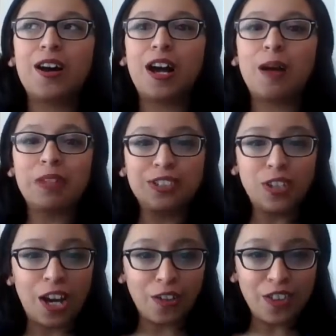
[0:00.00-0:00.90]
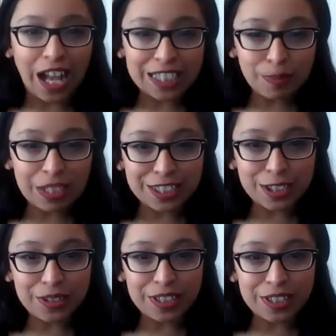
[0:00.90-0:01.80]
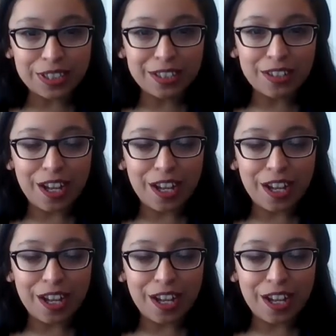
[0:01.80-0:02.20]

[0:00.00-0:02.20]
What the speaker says: mental health aspect to it,